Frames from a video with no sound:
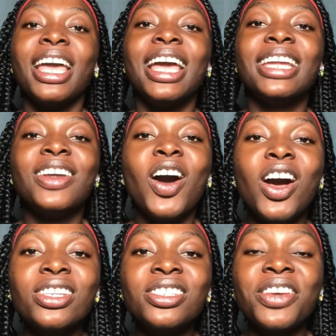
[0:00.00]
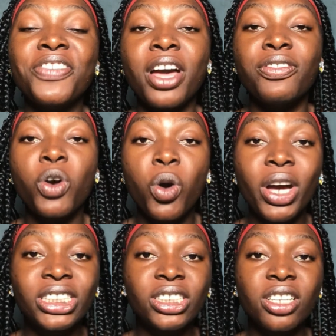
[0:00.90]
And also, if you have
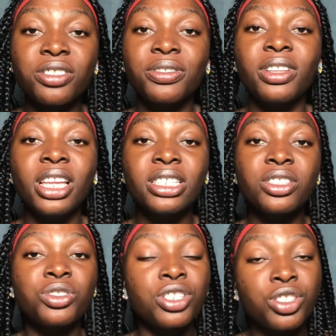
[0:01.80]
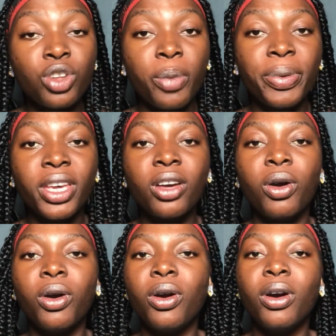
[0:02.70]
questions related to this topic
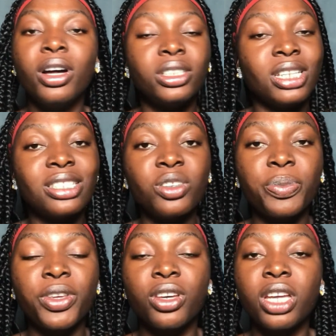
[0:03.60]
or another topic,